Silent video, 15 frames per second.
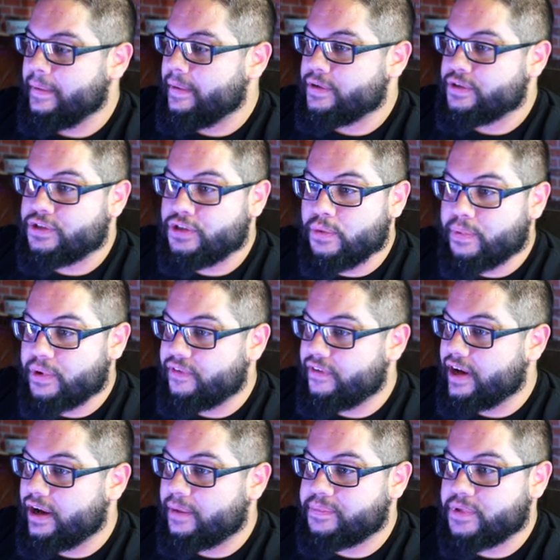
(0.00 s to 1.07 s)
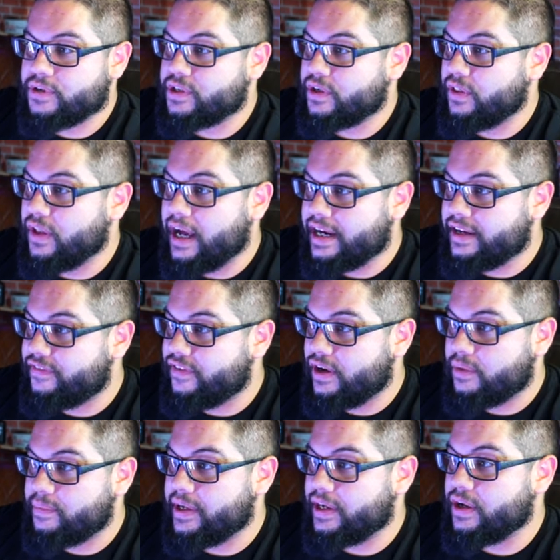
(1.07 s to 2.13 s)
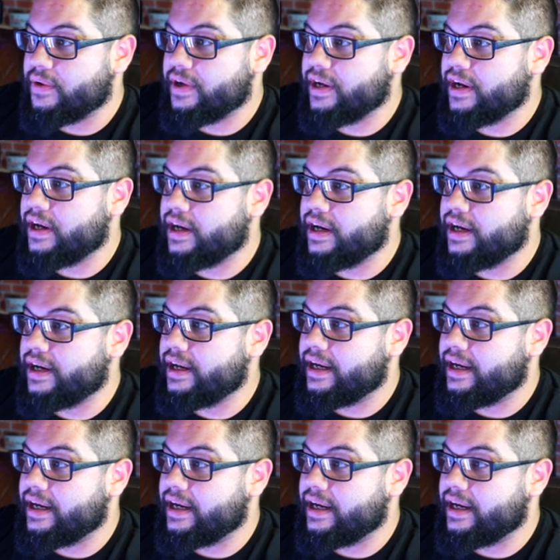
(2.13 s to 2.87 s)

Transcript: super developed, there's a lot of development going on,